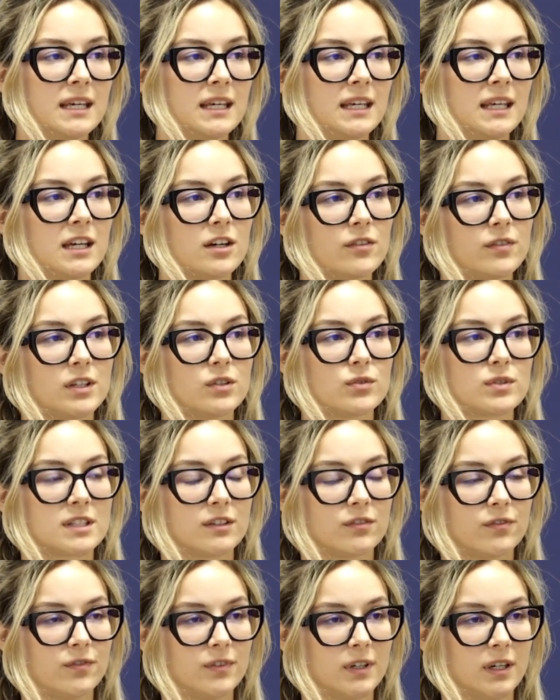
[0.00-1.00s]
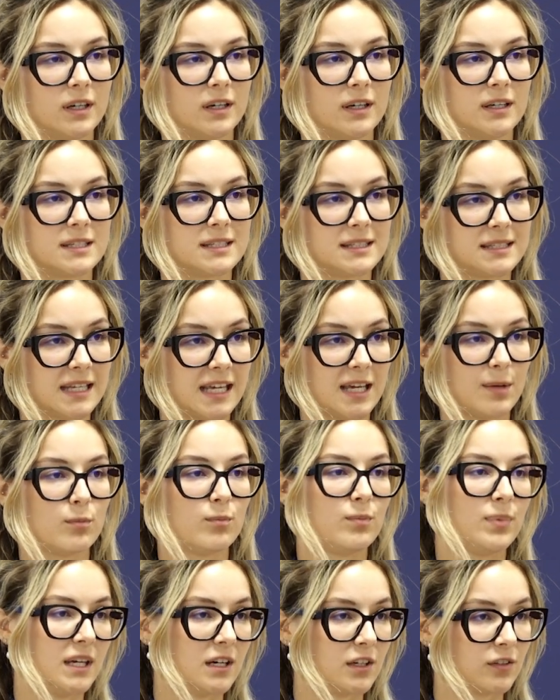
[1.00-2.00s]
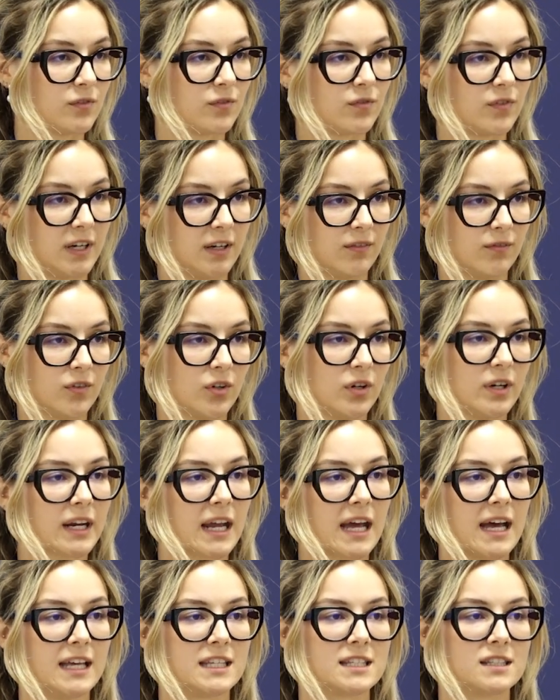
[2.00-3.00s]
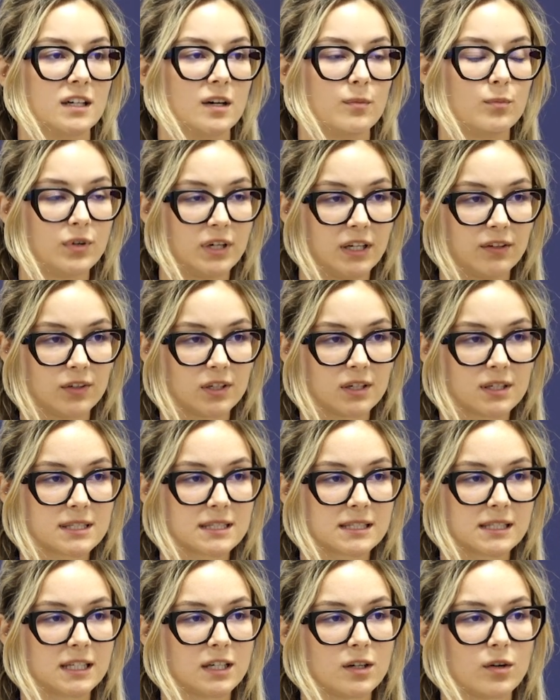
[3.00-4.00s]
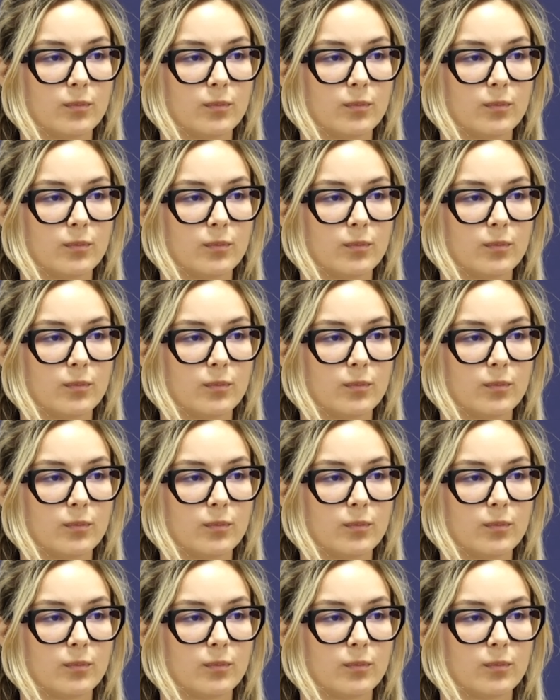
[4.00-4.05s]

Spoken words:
Here we use the same paired framework as previously,